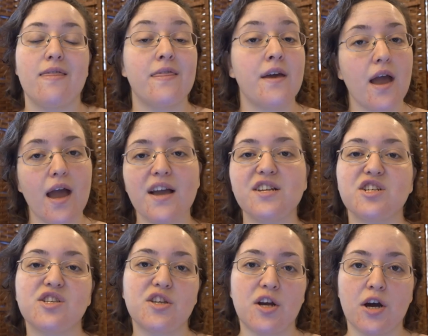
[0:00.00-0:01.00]
The age I
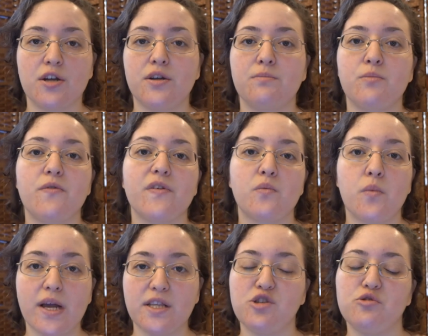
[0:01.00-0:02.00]
started moving
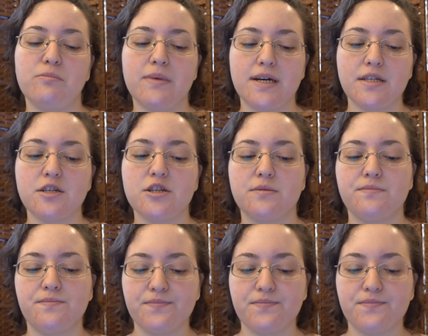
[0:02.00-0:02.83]
way too much.